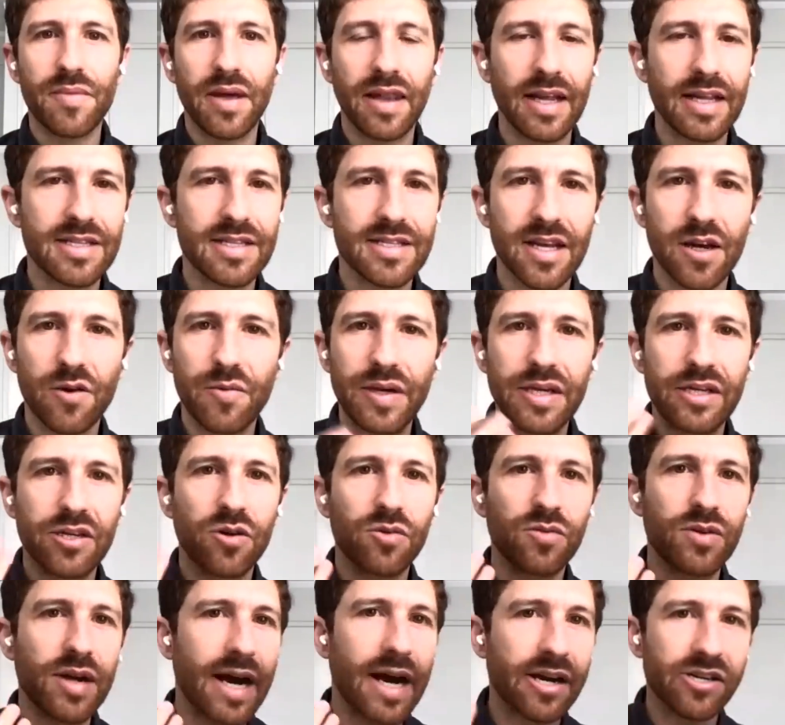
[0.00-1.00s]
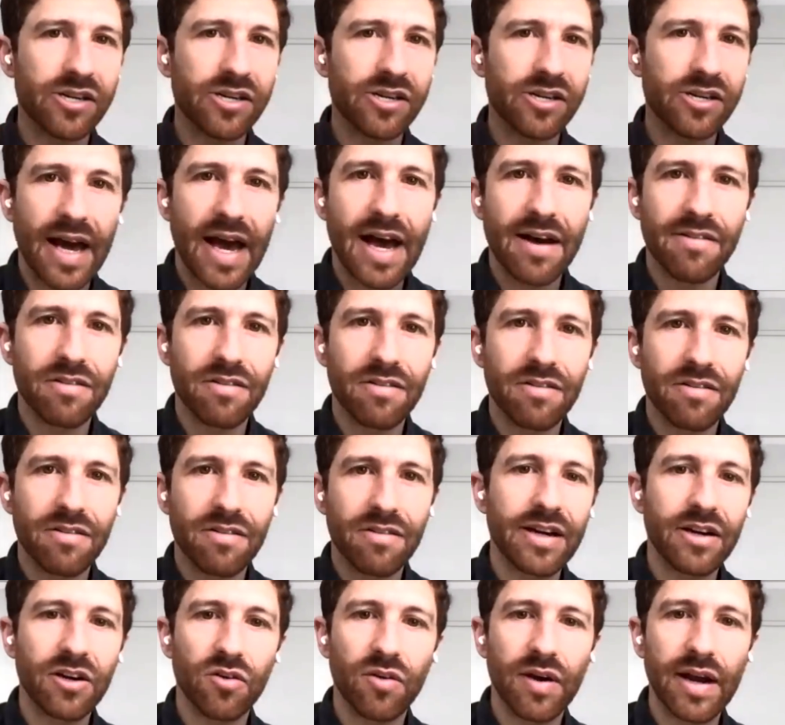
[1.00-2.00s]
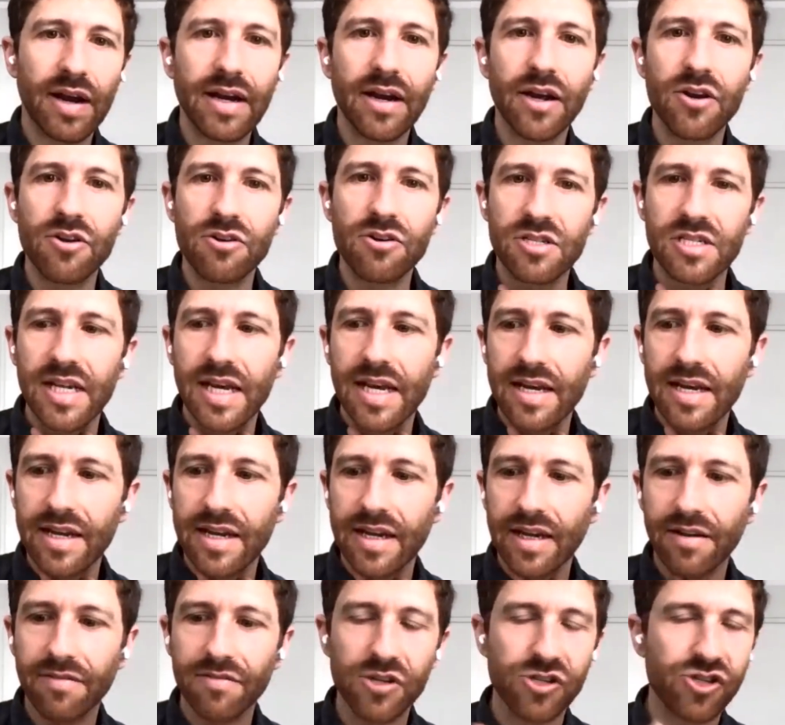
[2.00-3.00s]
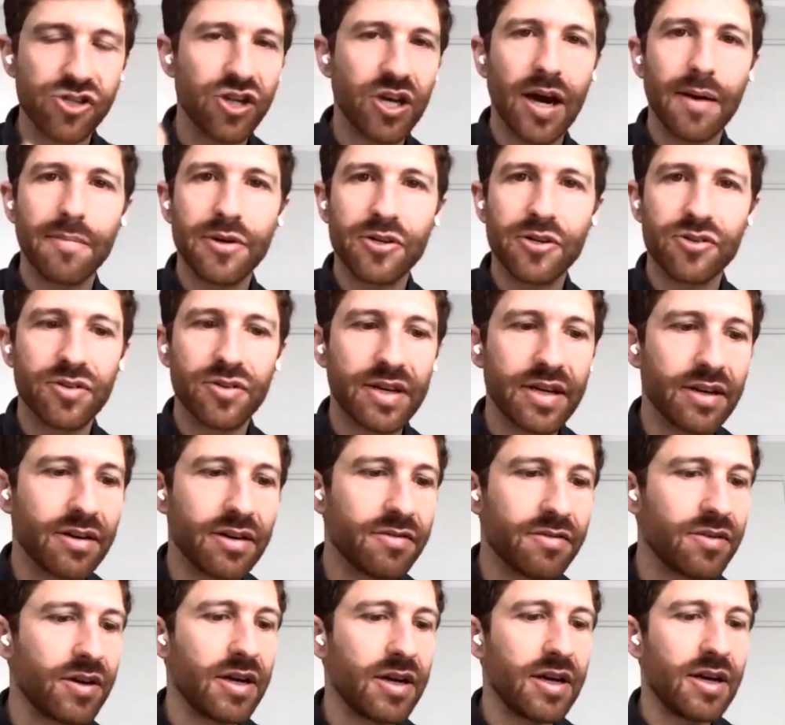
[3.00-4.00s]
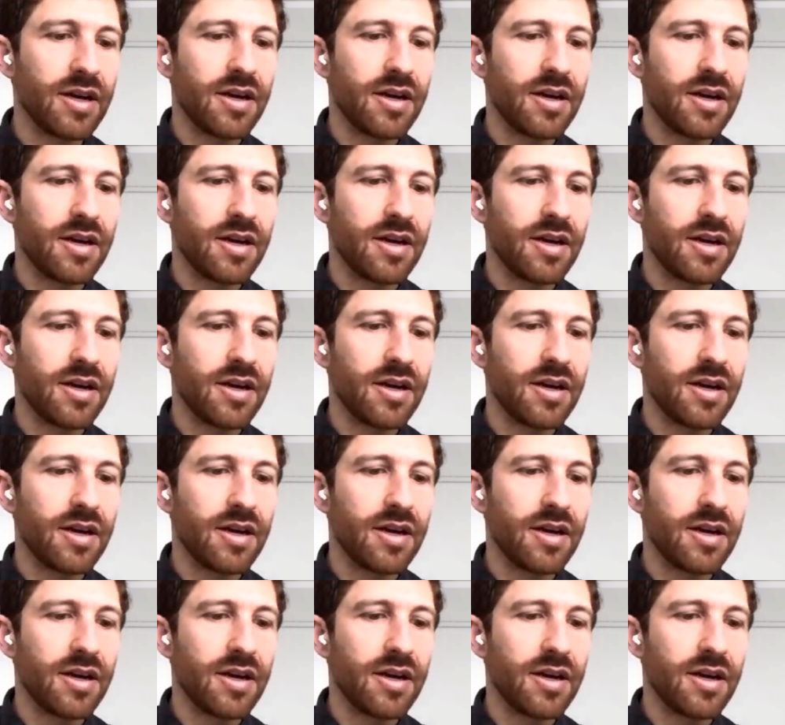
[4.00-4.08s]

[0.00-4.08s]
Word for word: and let's say we don't actually have a fine grained understanding of the geometry of